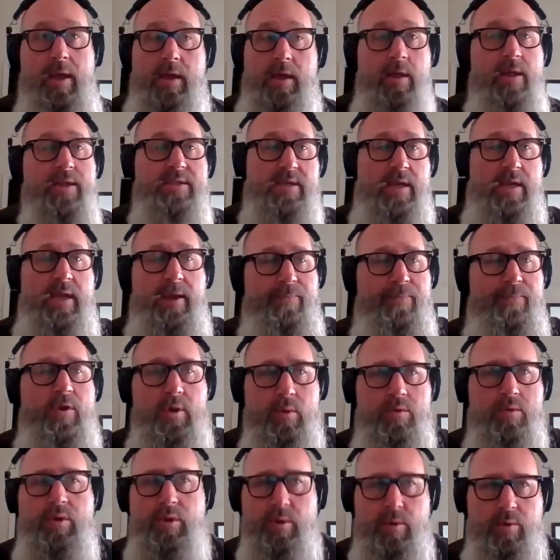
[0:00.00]
Listen, if you
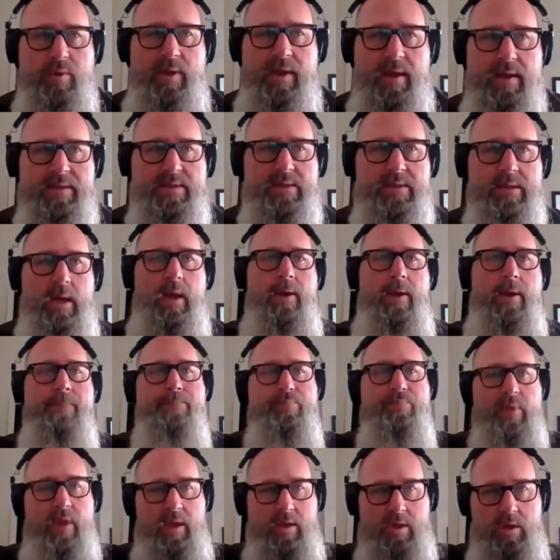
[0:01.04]
do this
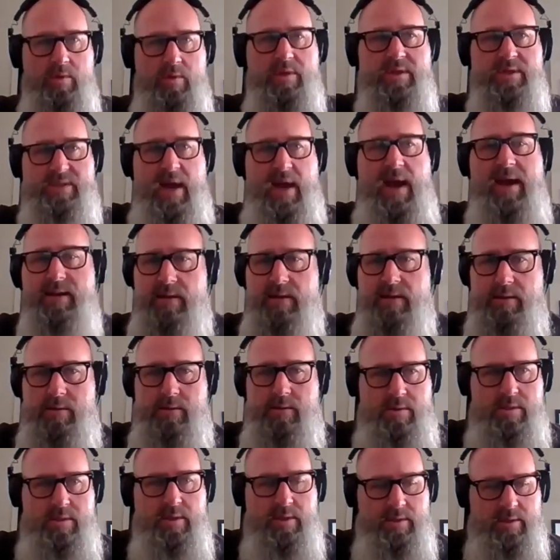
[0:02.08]
and you decide
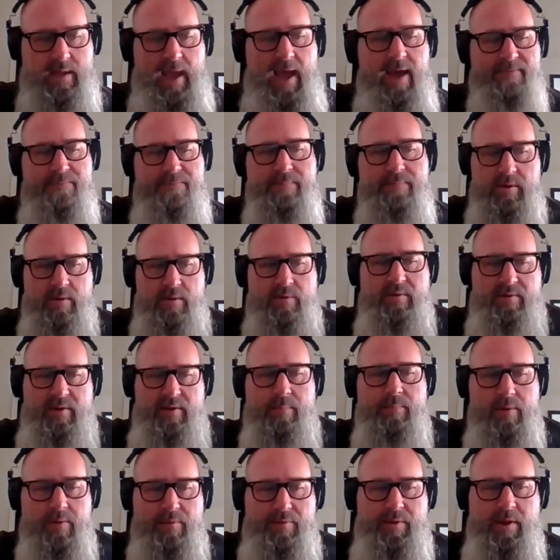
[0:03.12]
to have me do this
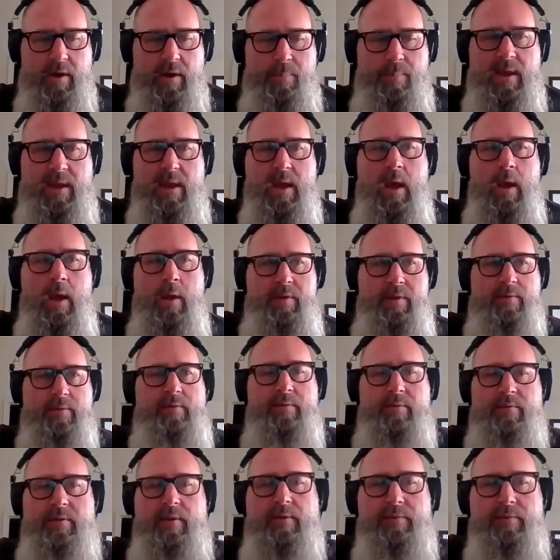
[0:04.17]
hypnotherapy, this